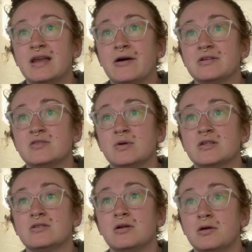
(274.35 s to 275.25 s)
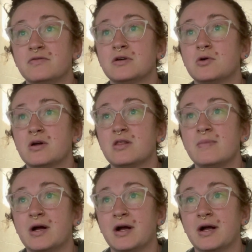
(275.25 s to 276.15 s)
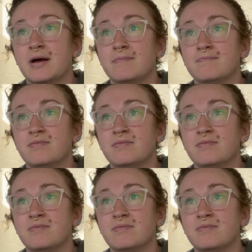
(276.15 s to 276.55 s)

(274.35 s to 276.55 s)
now dispersed all over North America.